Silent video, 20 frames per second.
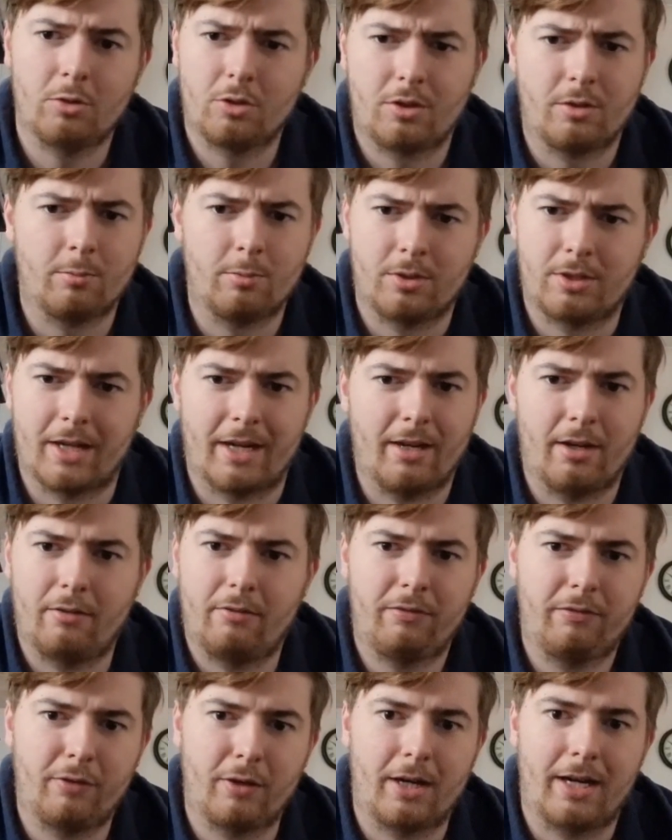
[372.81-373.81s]
we'll, we'll say
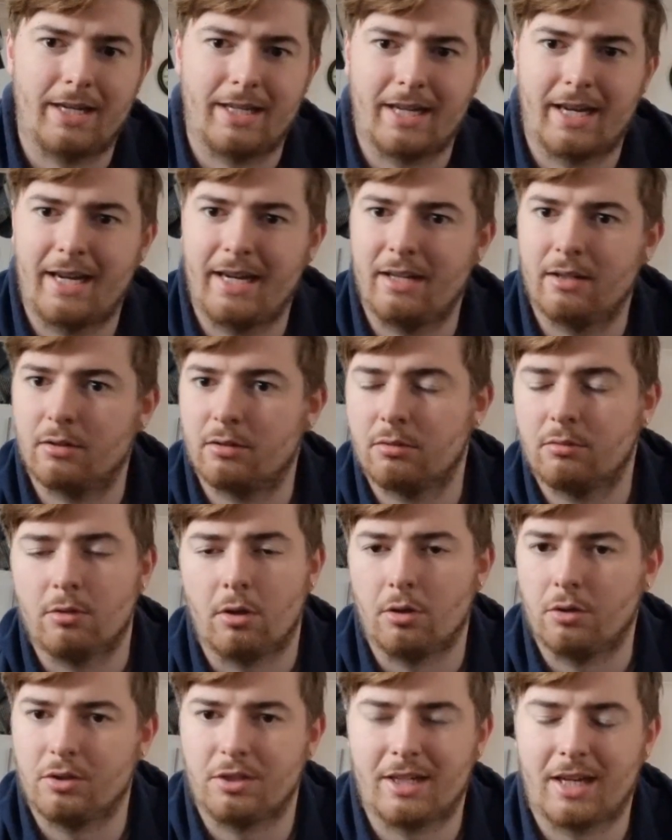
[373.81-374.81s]
like Friday or,
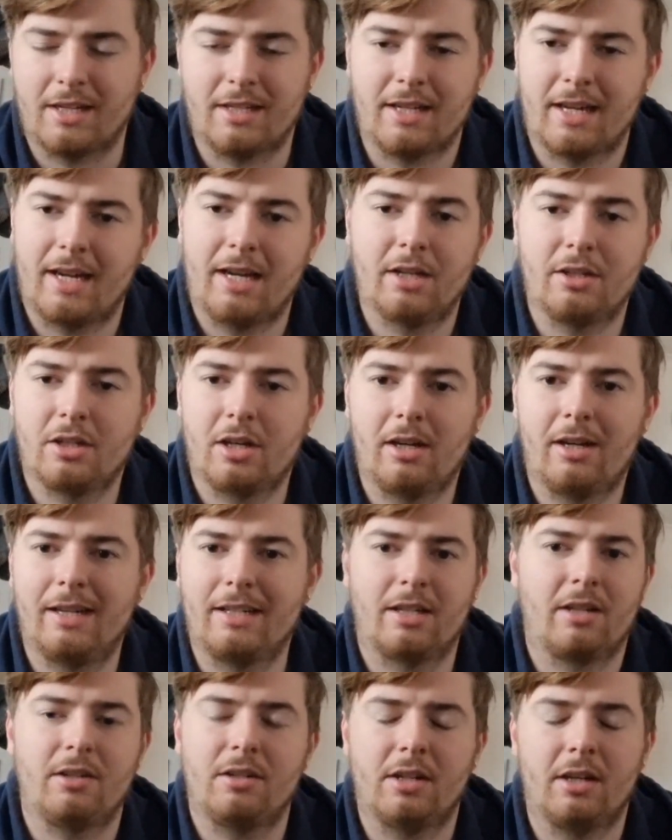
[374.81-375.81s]
or Sunday, I,
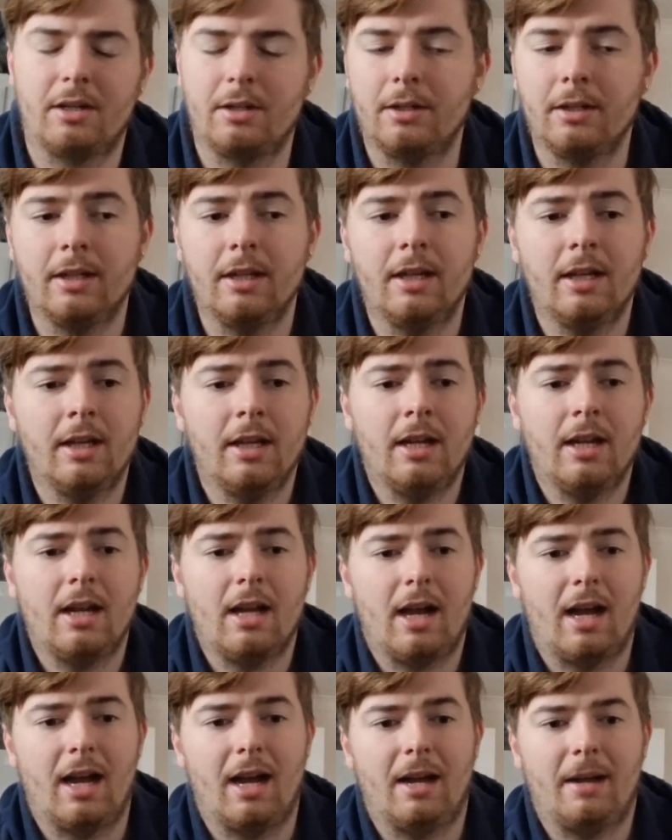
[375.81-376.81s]
I don't know.
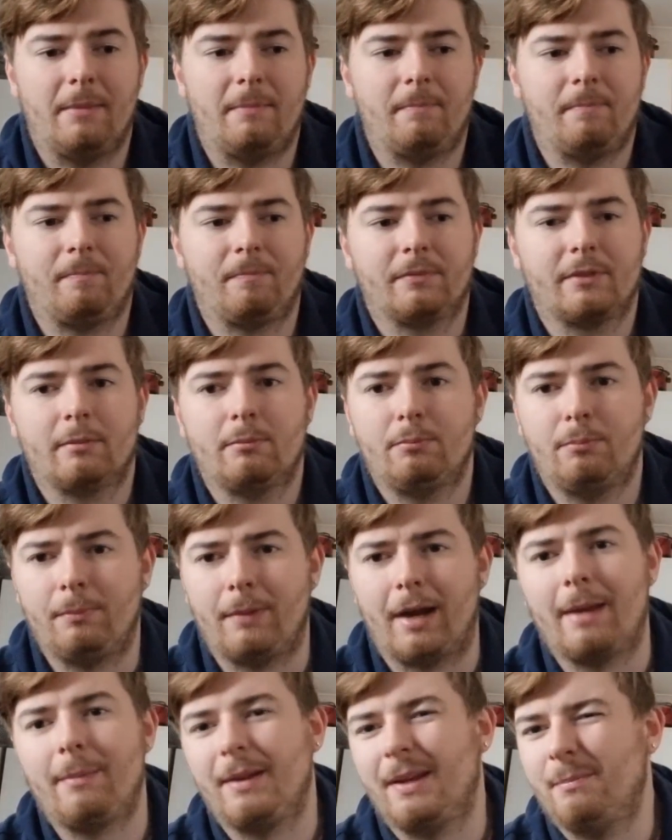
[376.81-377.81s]
Um,
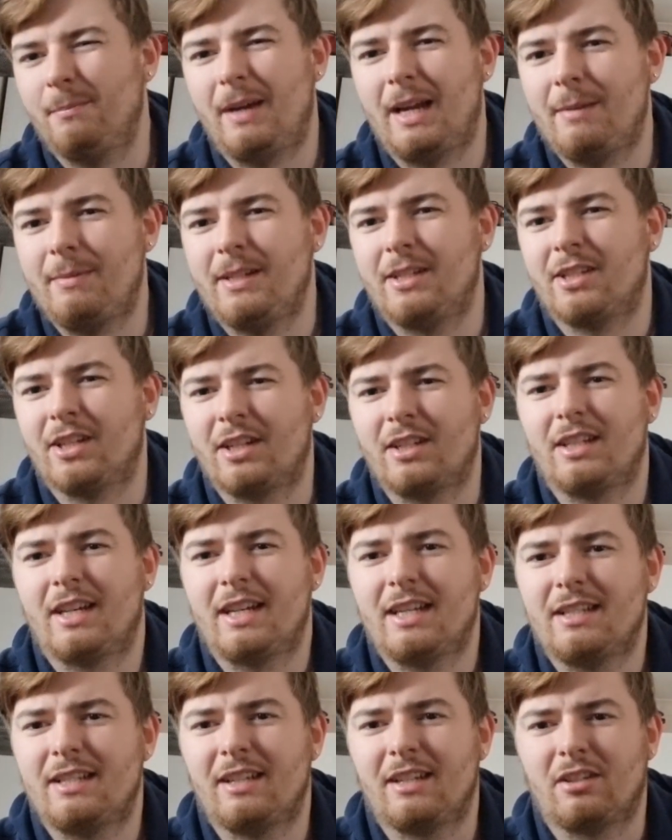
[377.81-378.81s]
Maybe maybe
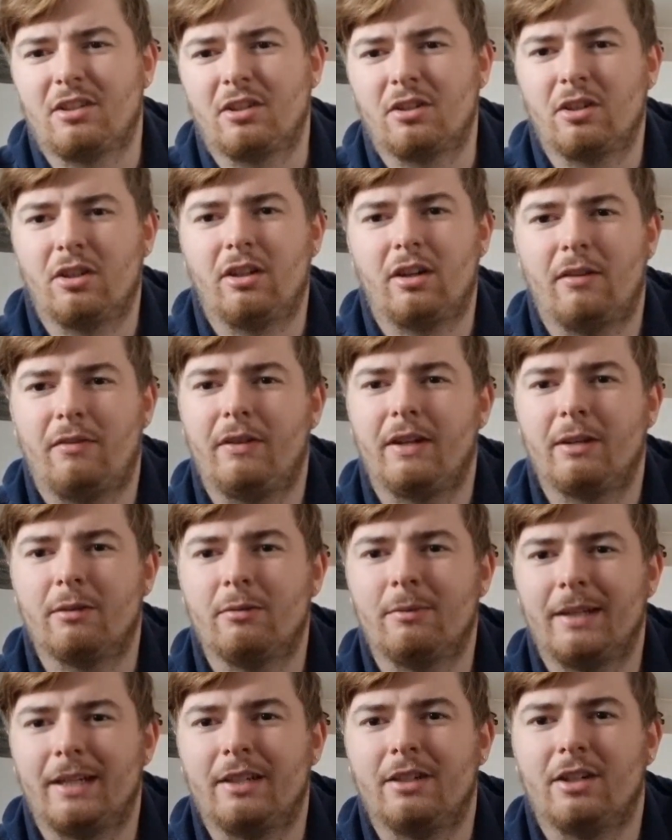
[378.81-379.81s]
Sunday at six o'clock I
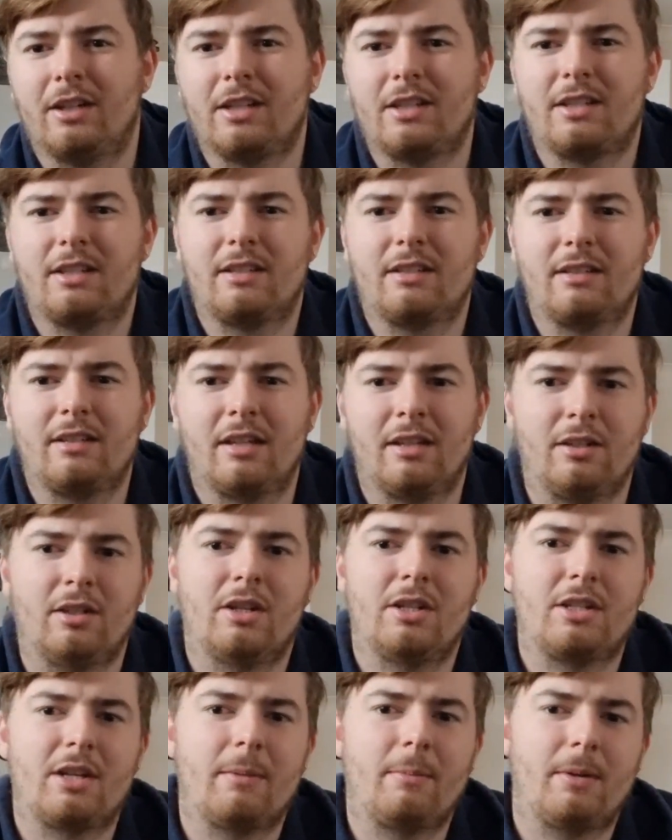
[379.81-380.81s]
think will be a nice a
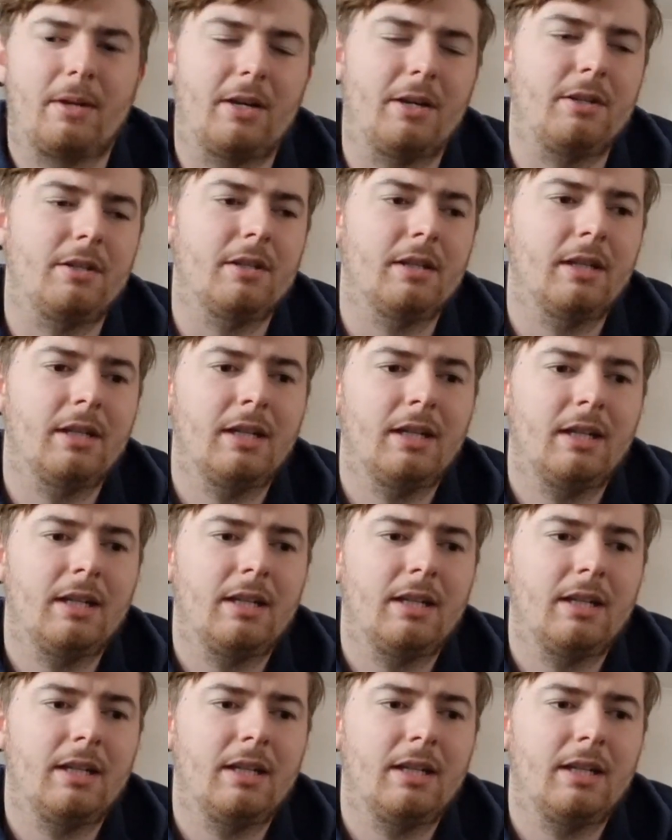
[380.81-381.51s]
nice upload